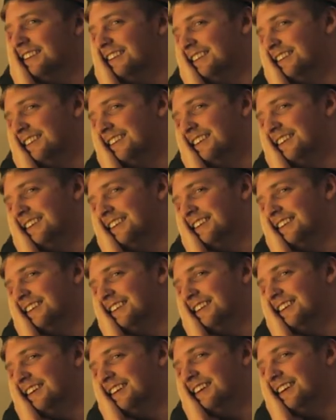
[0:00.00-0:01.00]
how did he
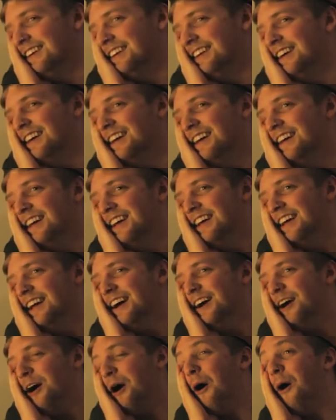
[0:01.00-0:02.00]
die?
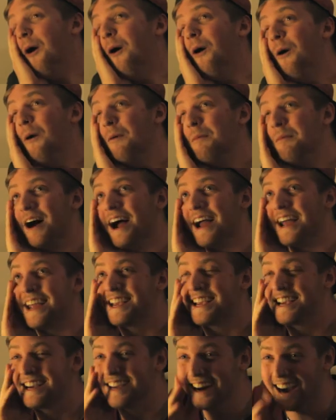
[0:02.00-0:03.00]
Oh my
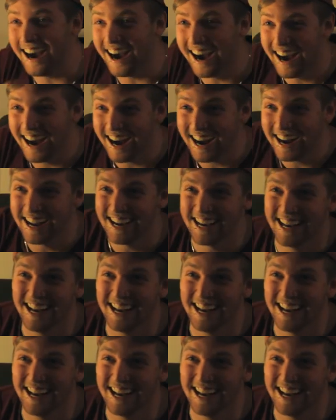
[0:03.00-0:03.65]
God!